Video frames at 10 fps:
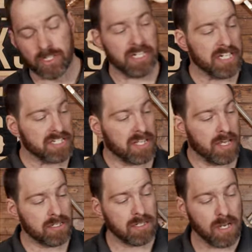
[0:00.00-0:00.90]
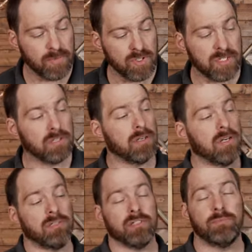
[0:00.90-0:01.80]
And in this case, I'm using
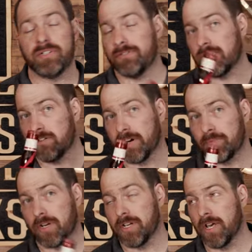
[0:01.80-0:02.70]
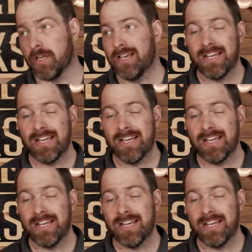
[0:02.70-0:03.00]
a little bit of Grand Marnier.